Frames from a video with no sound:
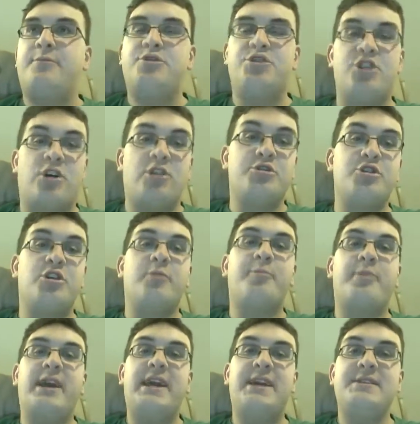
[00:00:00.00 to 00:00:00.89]
Jar
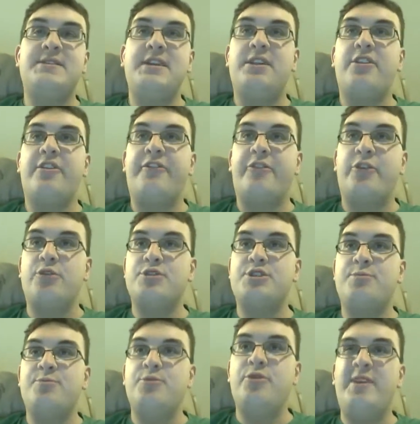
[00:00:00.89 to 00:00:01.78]
Jar Binks in the
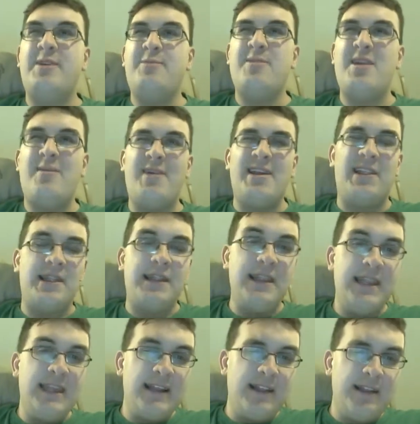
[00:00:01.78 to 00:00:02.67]
first movie. Maybe a
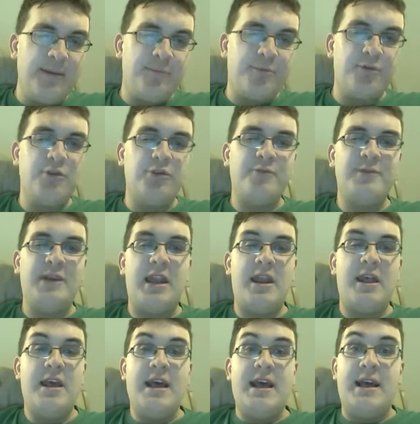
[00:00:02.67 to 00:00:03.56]
little
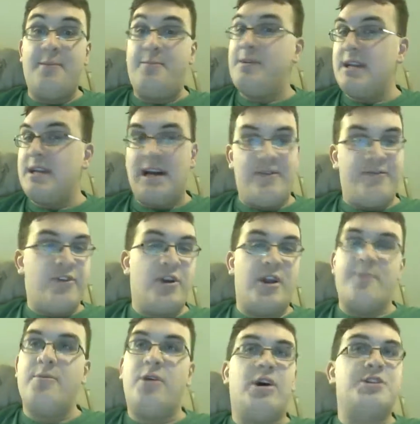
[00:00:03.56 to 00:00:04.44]
improvement, but not
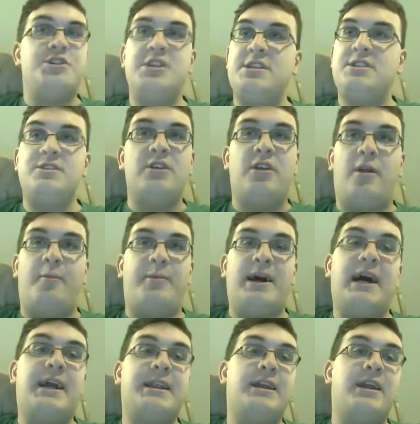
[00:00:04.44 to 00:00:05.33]
very much. He's still a
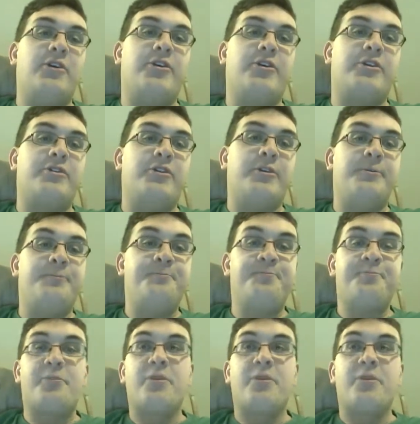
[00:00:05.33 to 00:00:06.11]
bad character.